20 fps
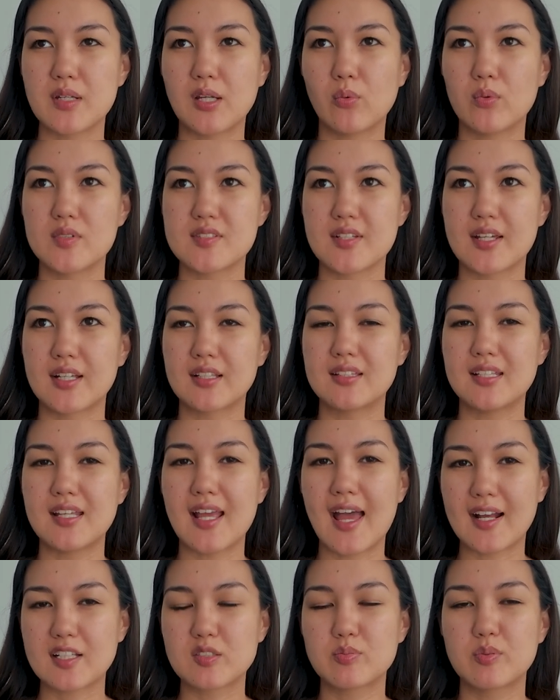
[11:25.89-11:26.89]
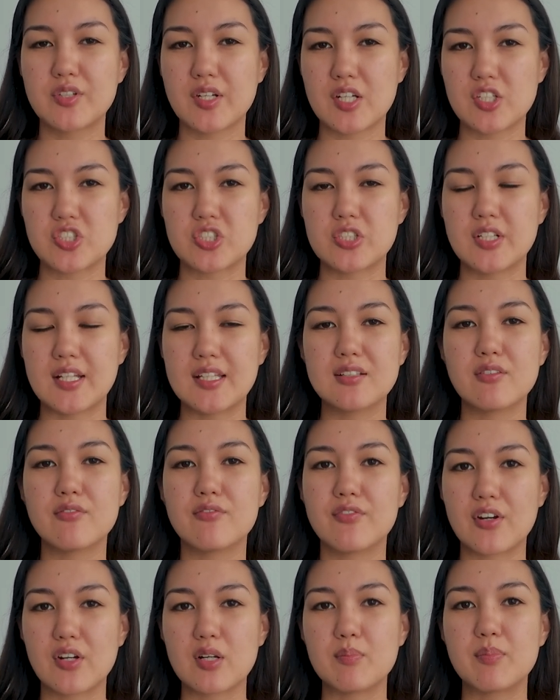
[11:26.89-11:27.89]
me was like the explanation in the
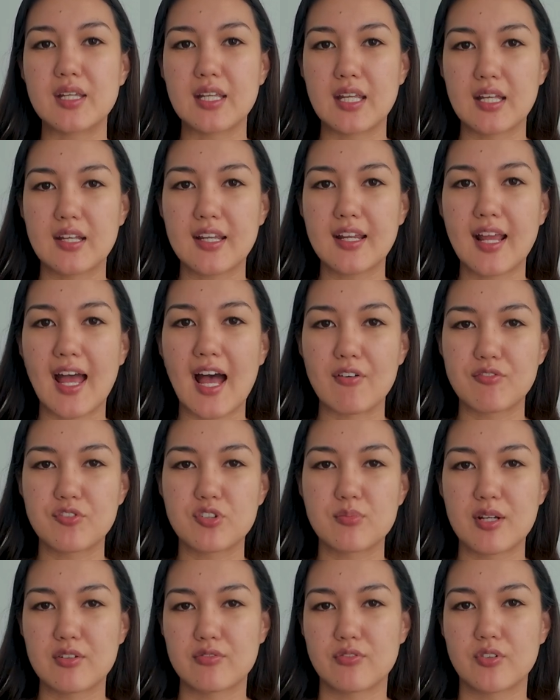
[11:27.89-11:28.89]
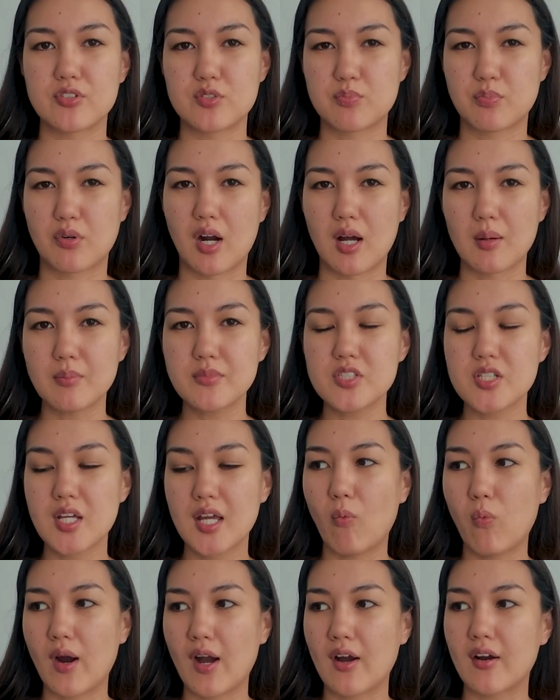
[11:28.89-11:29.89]
very beginning after my first prompt,
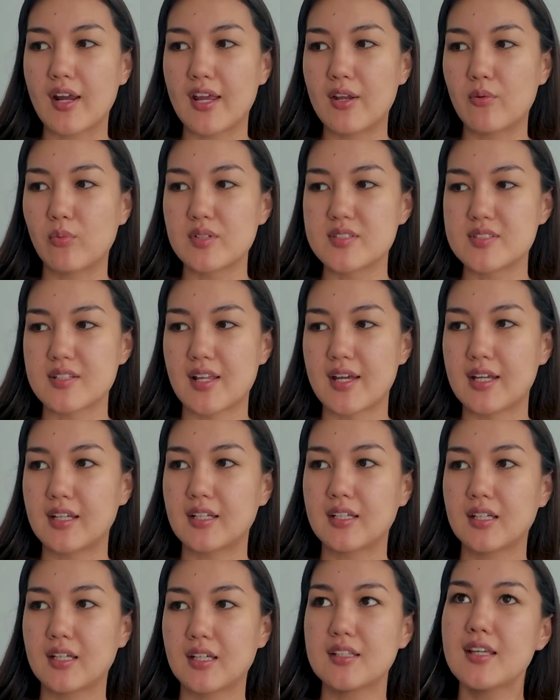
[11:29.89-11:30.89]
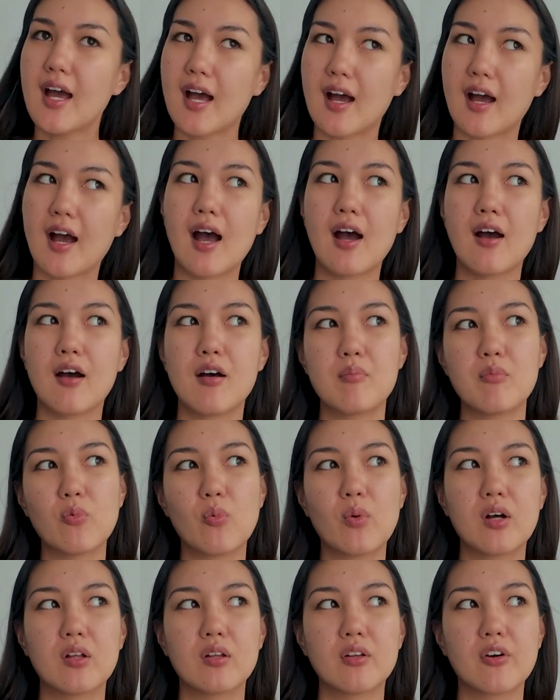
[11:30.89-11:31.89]
where it was like,
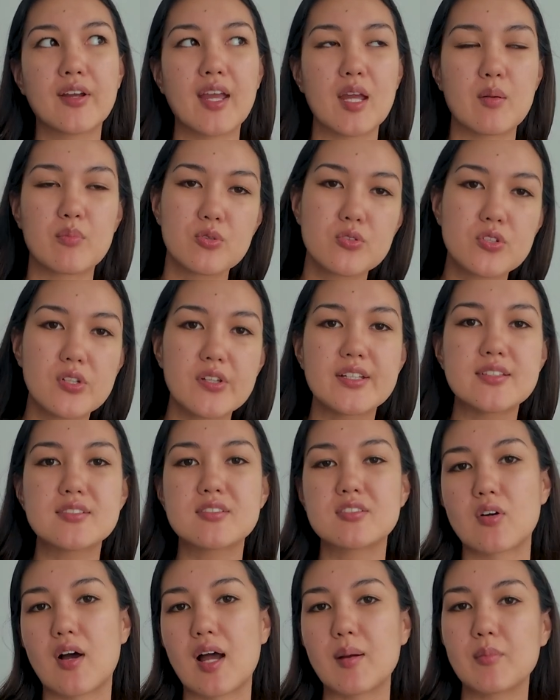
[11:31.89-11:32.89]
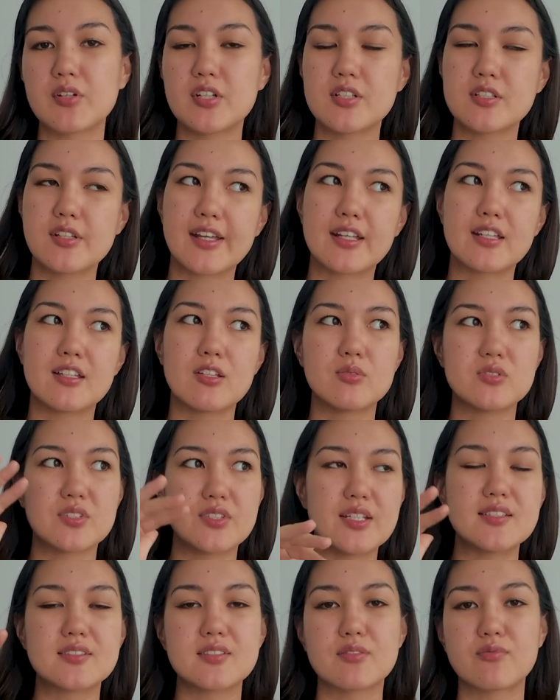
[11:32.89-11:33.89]
well, okay, brutalist, so I'm going to like use
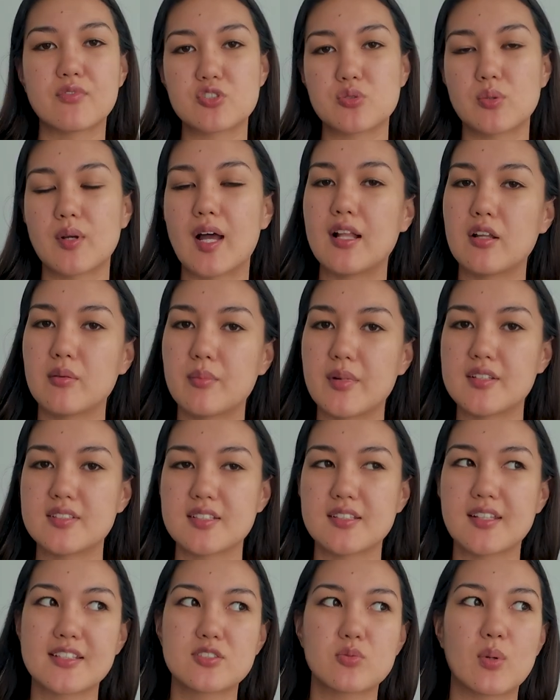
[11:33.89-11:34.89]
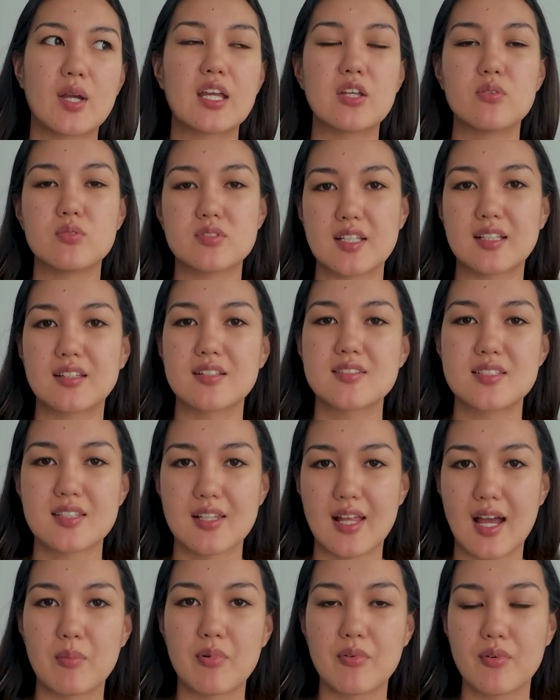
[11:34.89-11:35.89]
these visual elements, and that's why I use like the
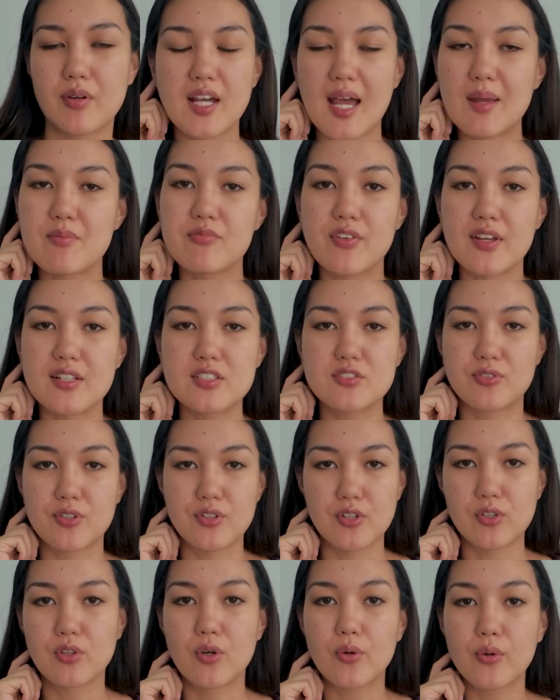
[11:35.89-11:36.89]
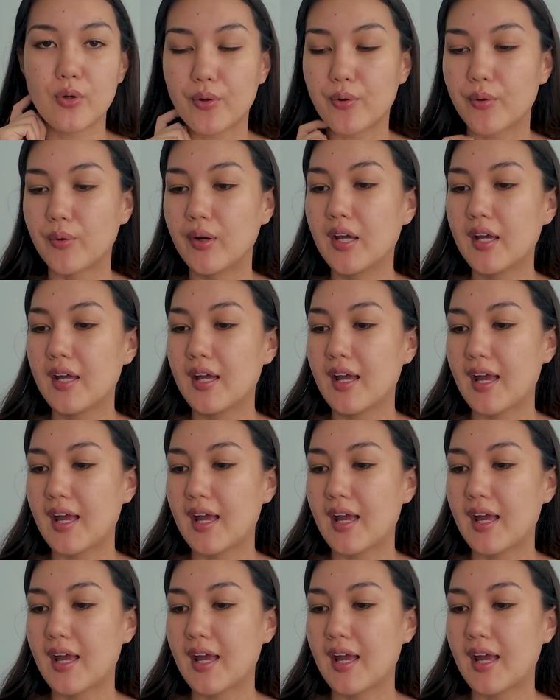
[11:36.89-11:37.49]
slab typeface for the logo,